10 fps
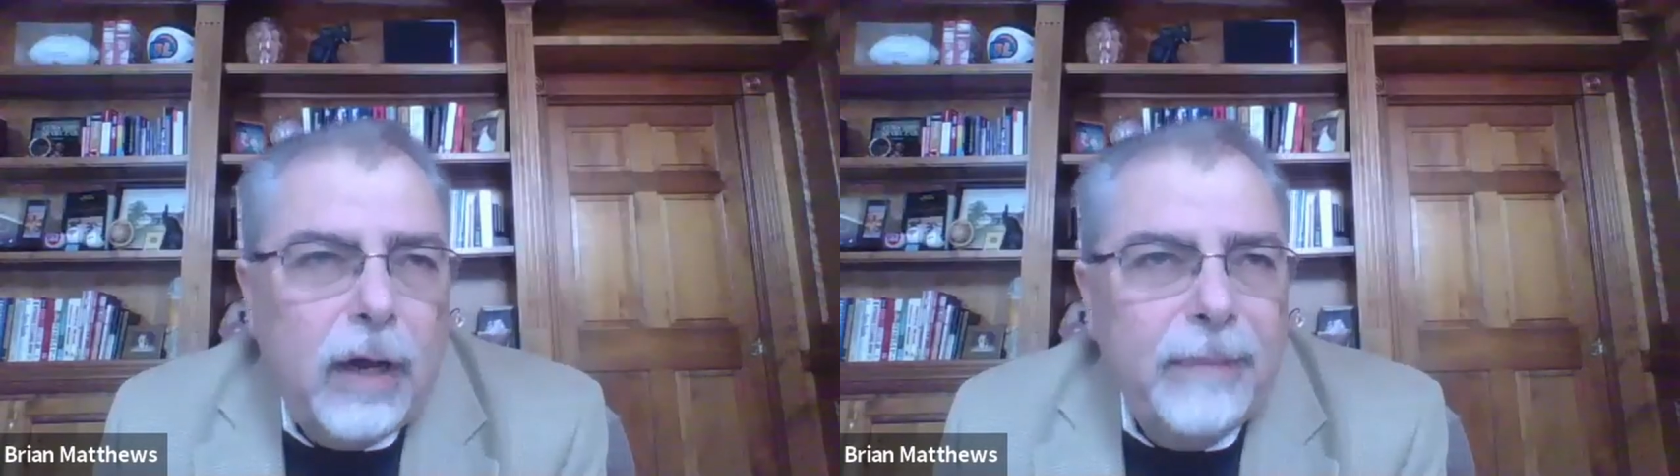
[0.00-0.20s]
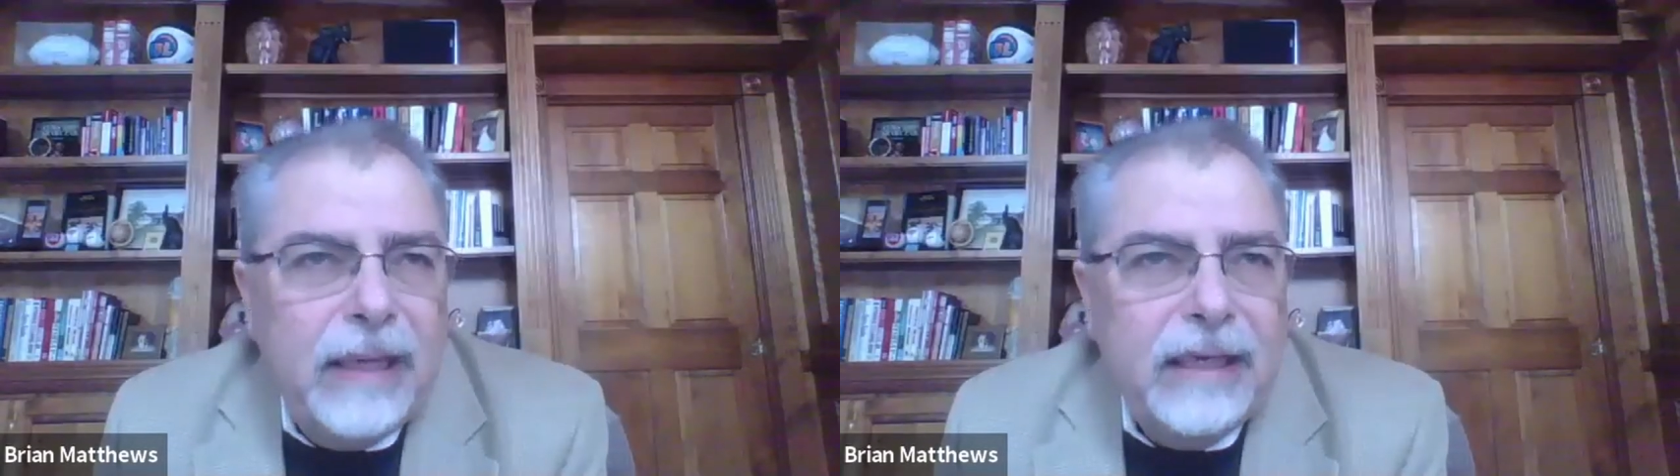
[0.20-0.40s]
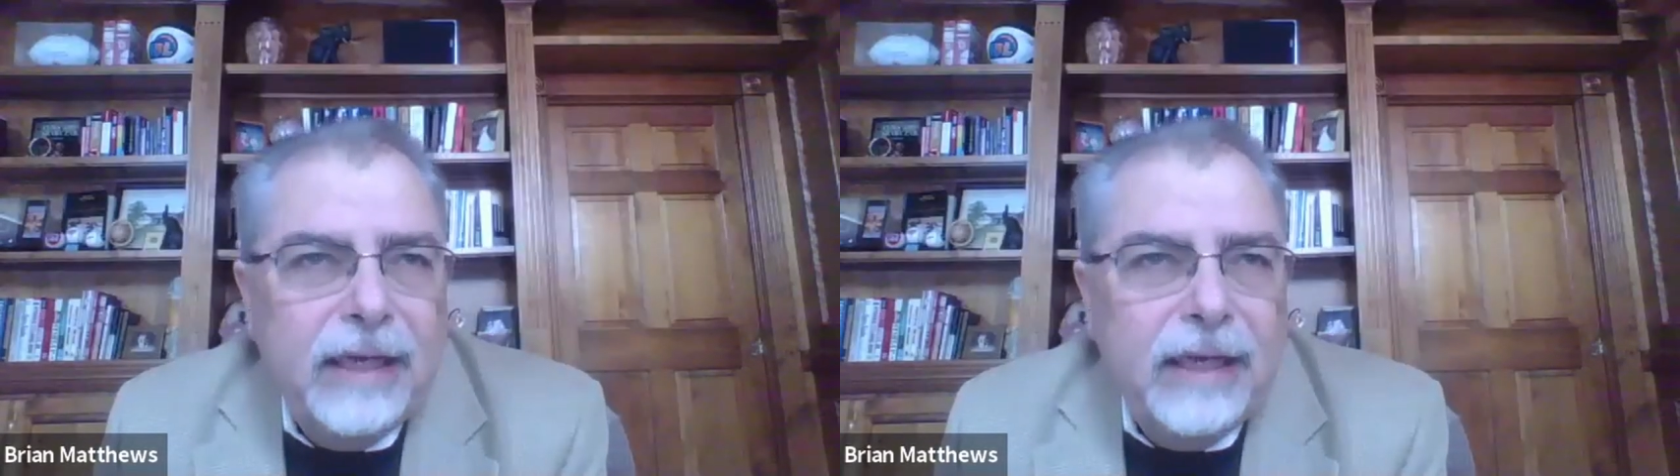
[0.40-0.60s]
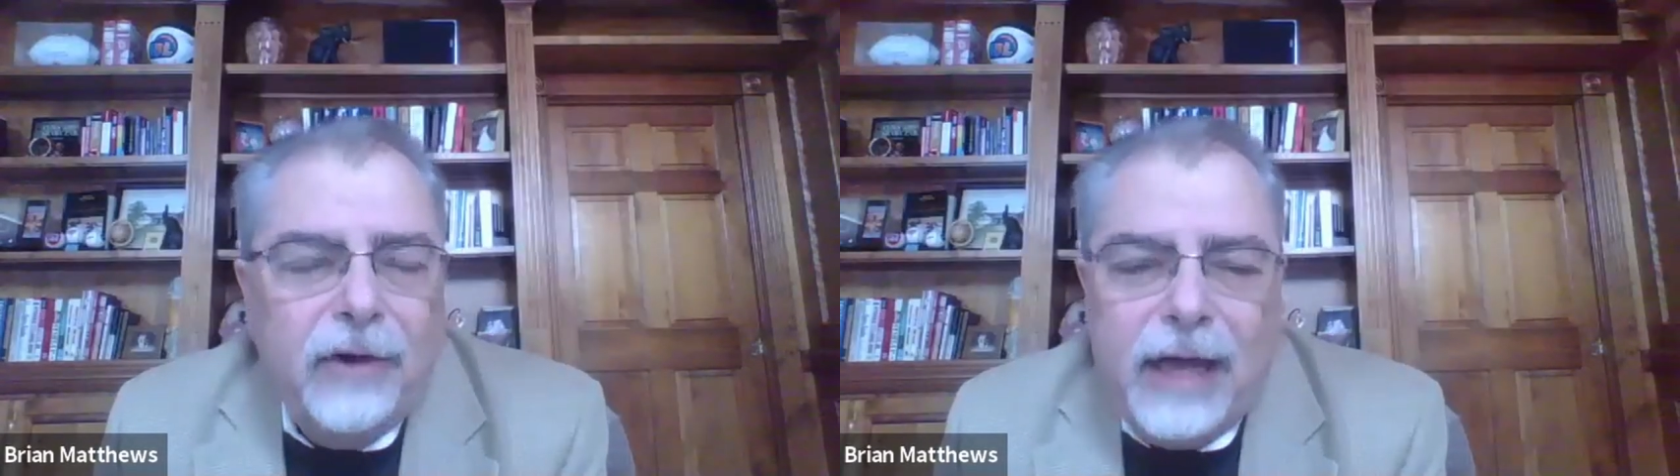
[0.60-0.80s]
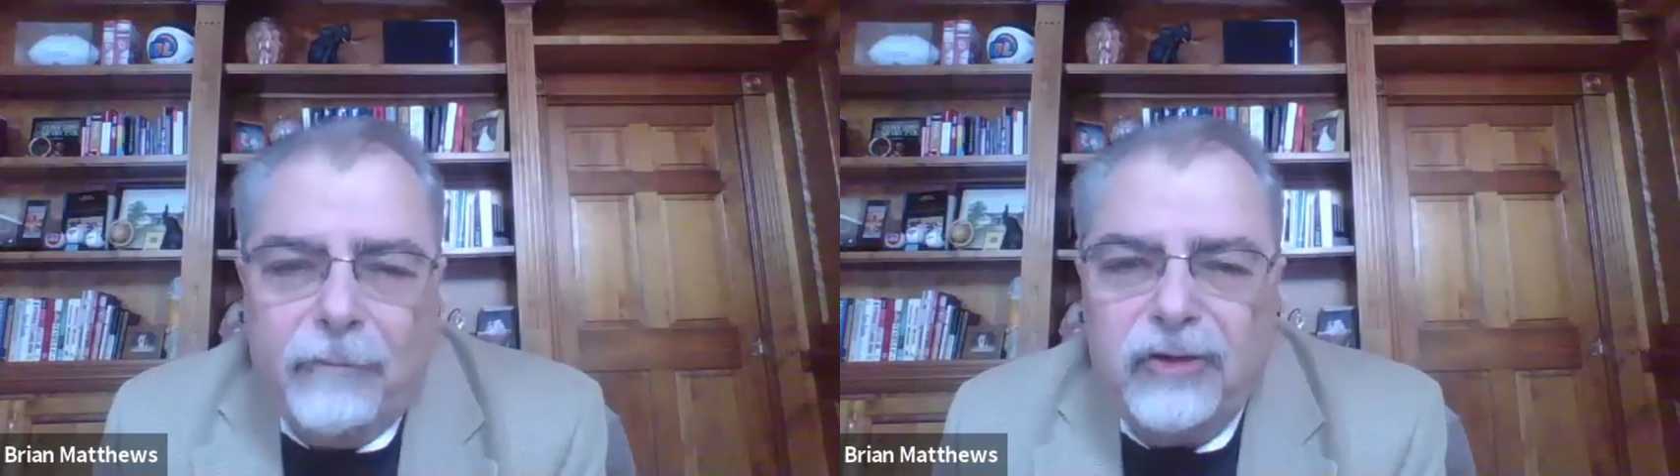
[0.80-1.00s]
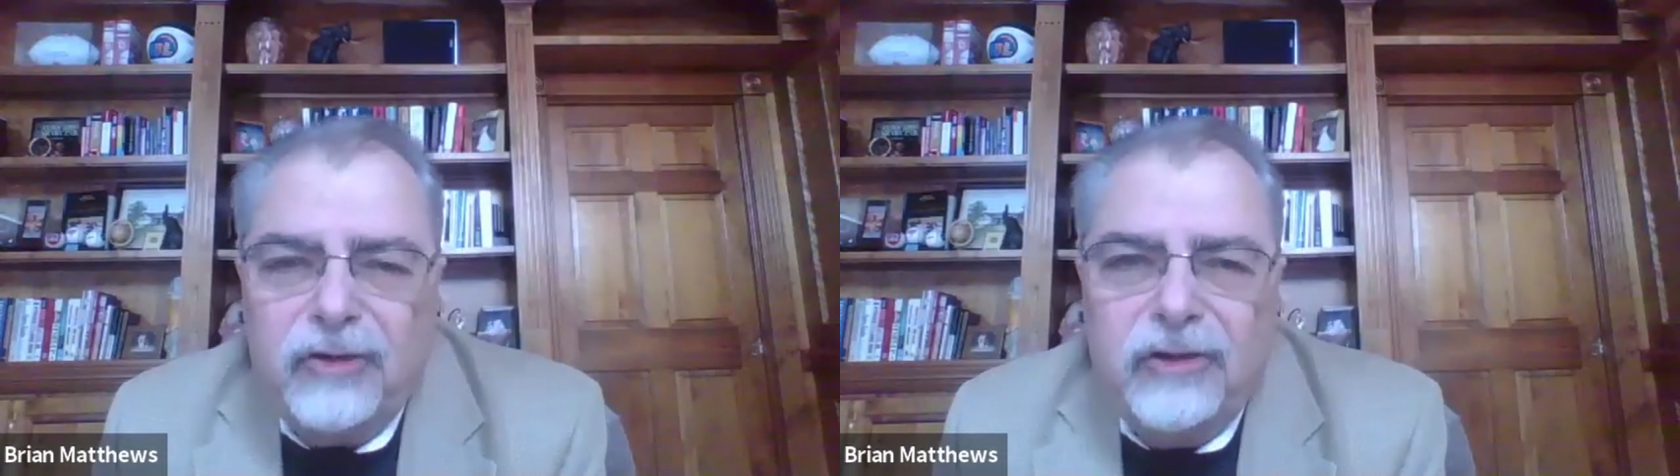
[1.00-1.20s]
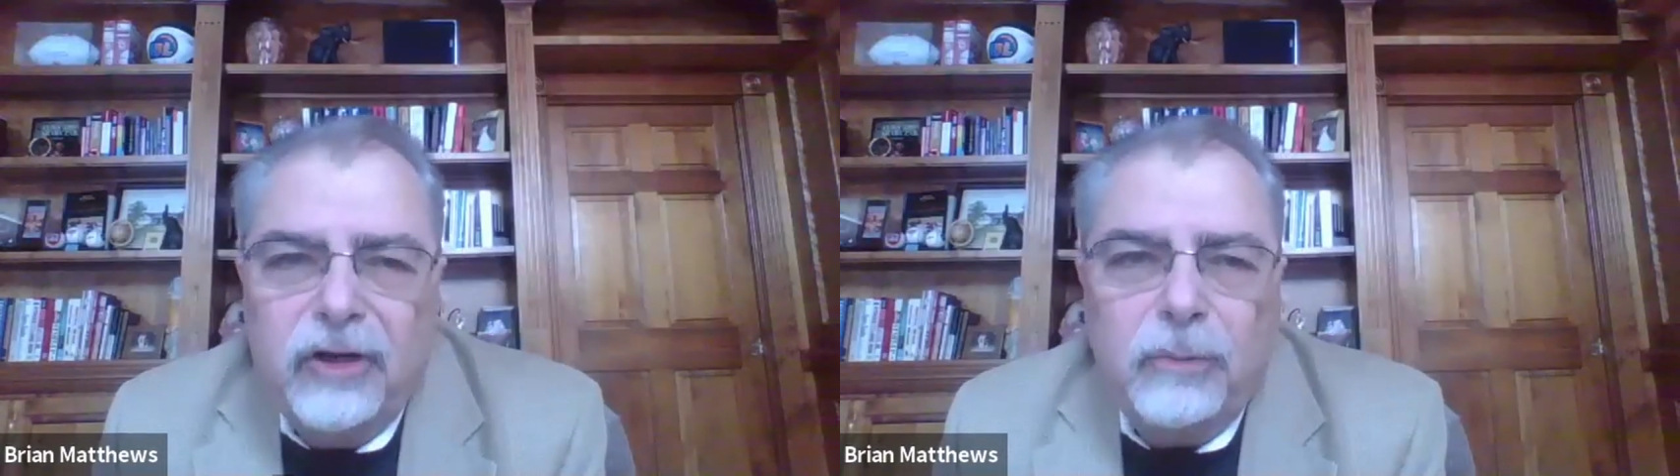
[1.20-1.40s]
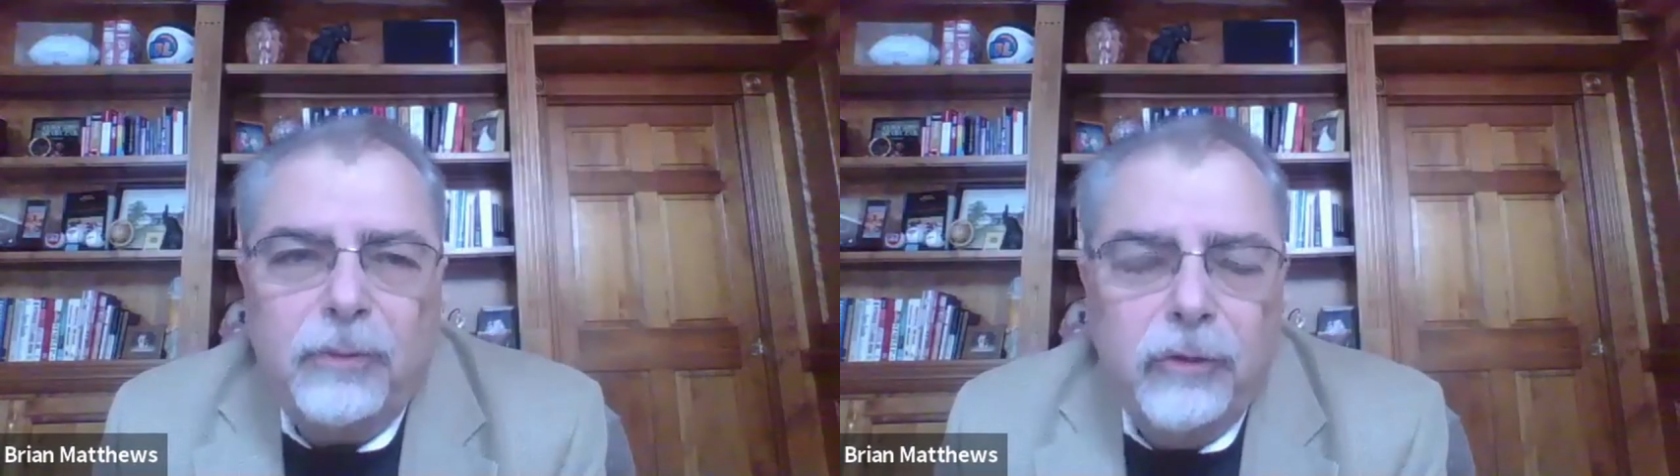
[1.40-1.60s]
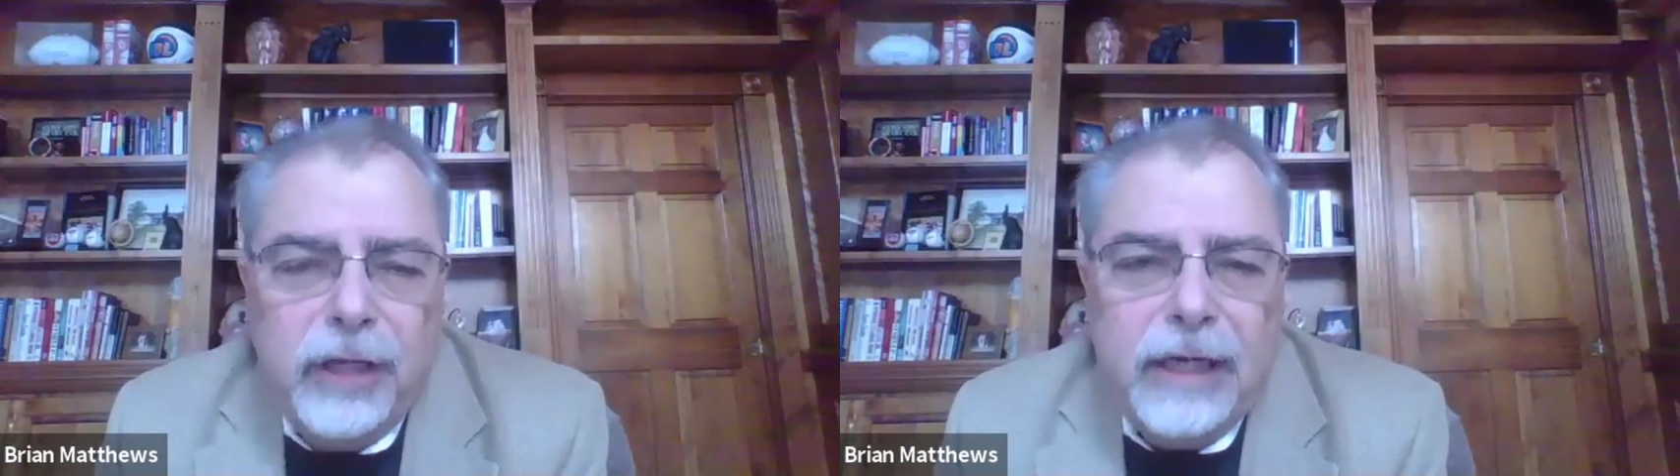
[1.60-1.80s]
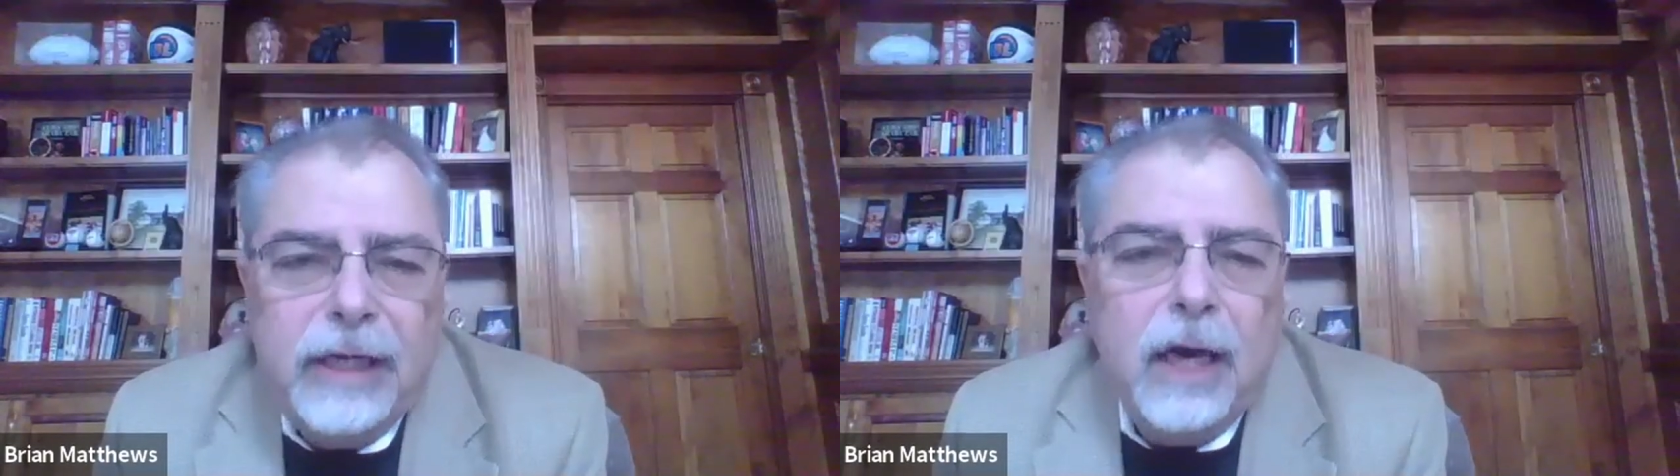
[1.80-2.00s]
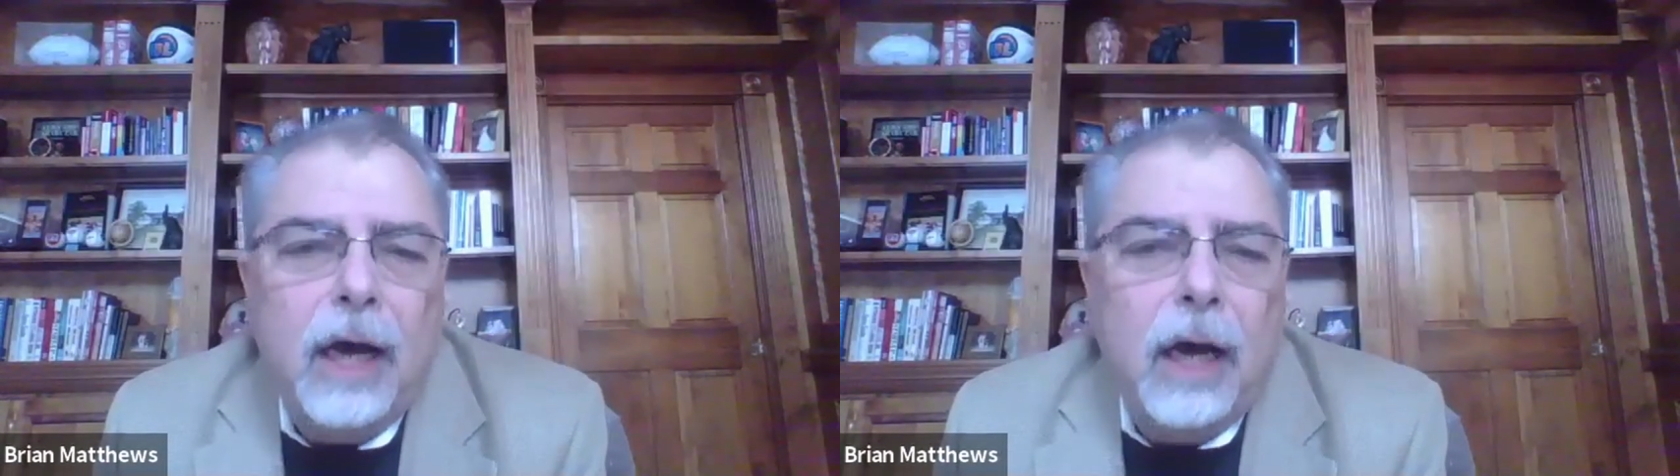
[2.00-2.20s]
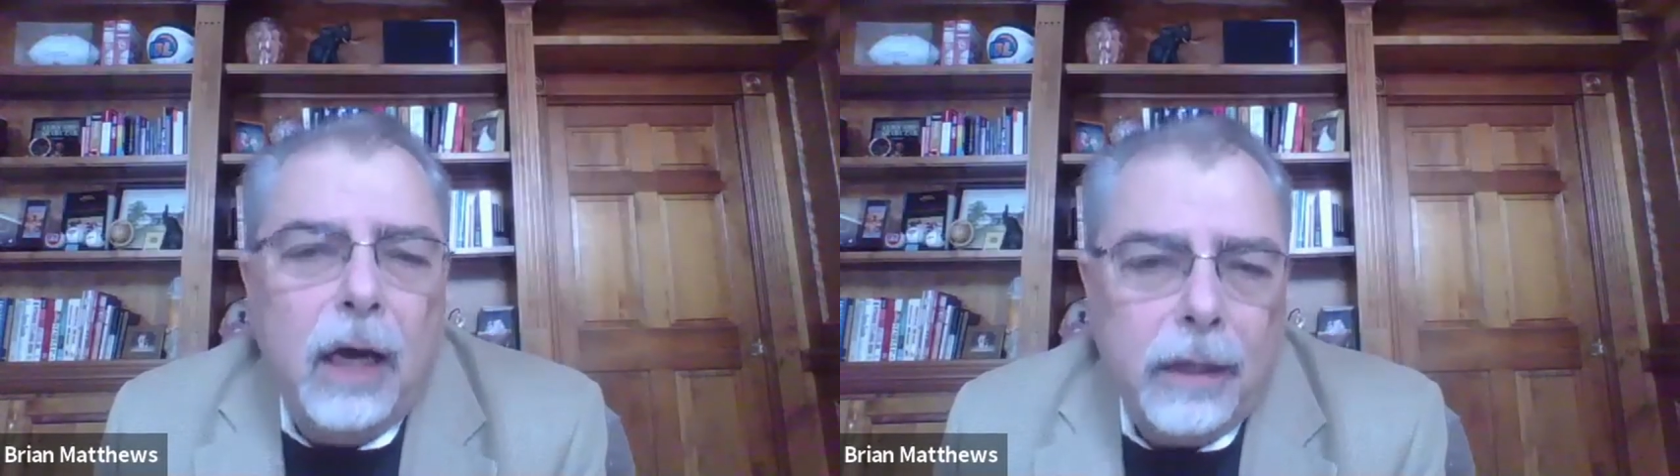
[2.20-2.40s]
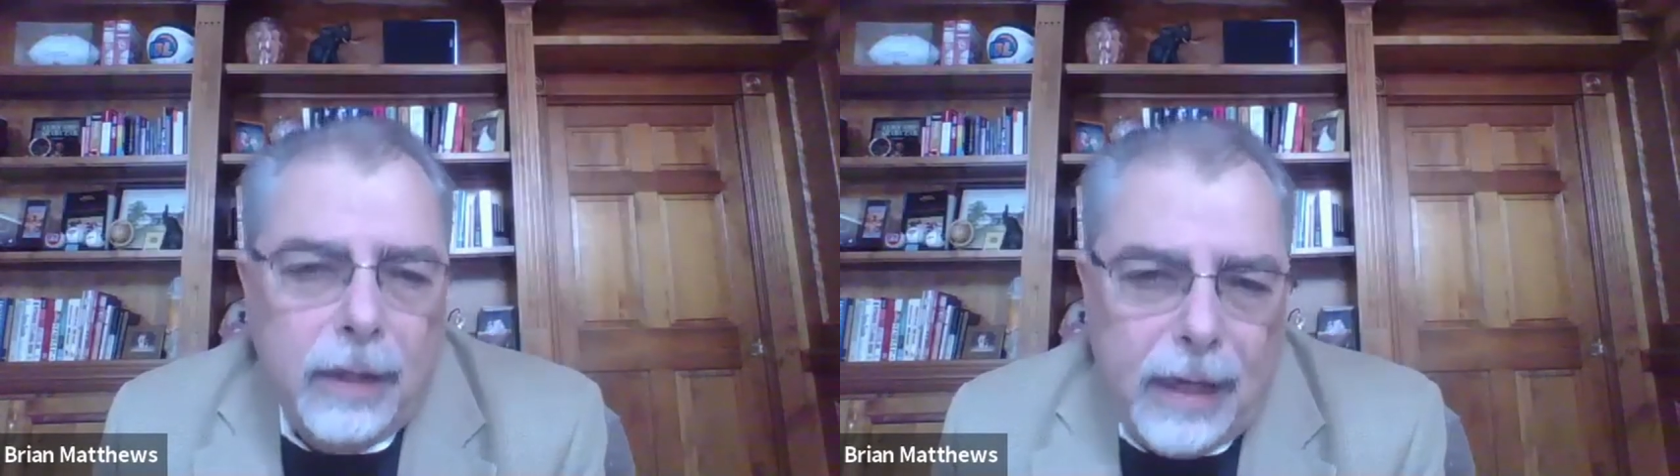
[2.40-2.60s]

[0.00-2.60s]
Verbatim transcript: the internet was still pretty young.